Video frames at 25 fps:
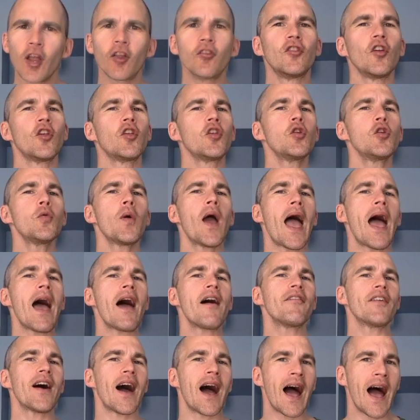Do you
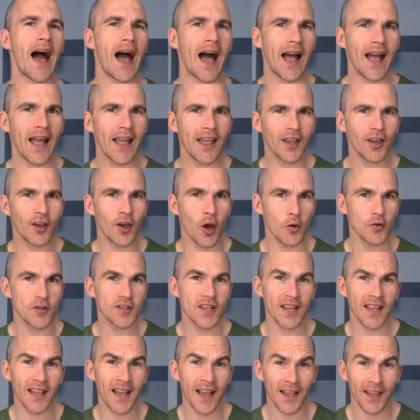have a high
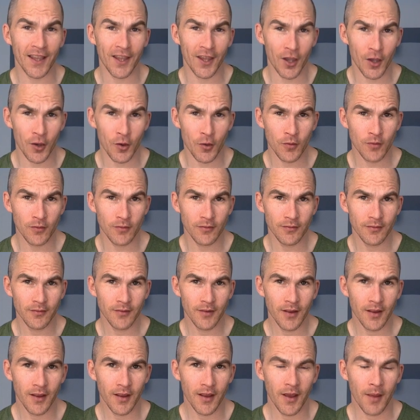coaching IQ?
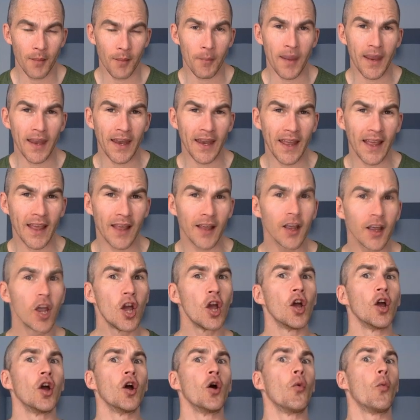Meaning,
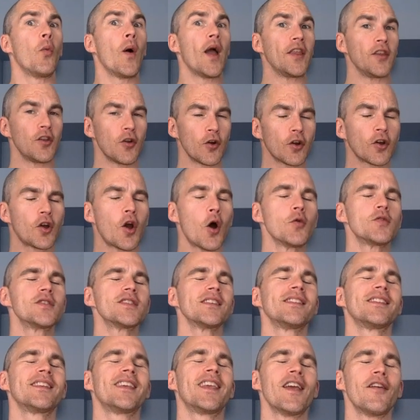when your
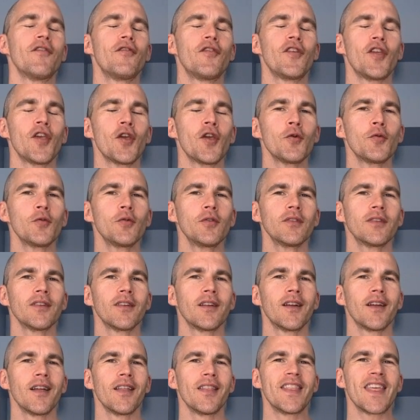coaches give you
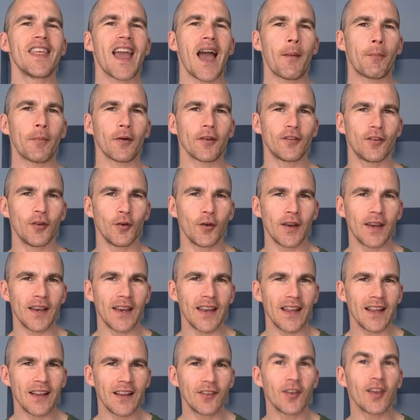the
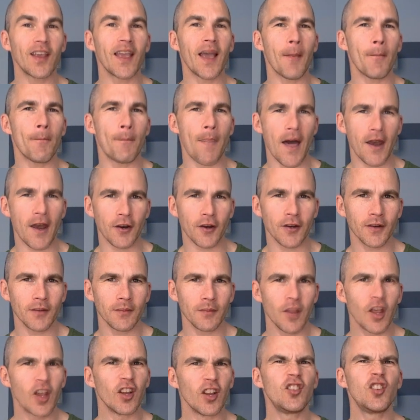opportunity to get better,
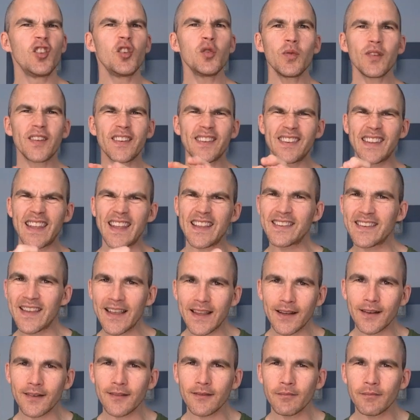do you seize
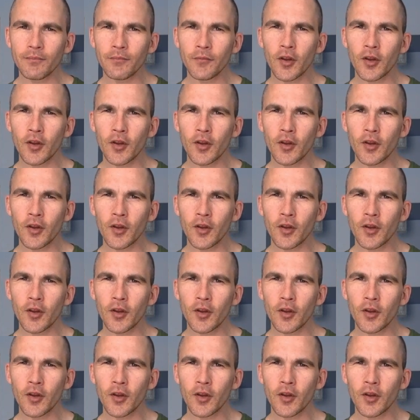it?